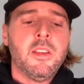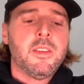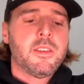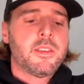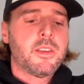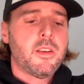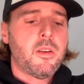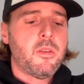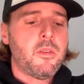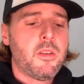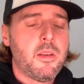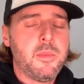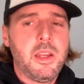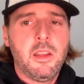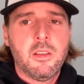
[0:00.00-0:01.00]
So,
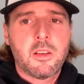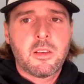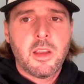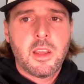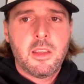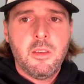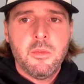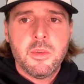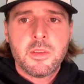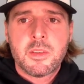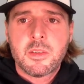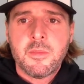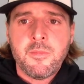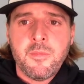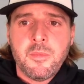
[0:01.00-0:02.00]
he looked like he
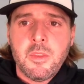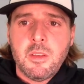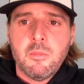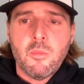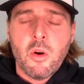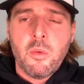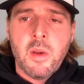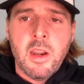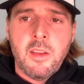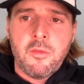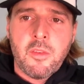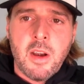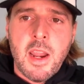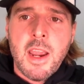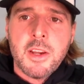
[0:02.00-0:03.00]
was more ready
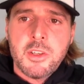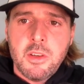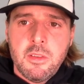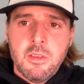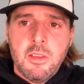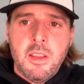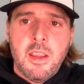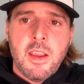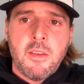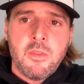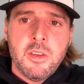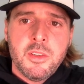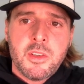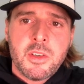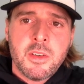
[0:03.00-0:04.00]
for action than the
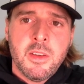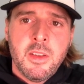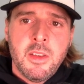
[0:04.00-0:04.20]
average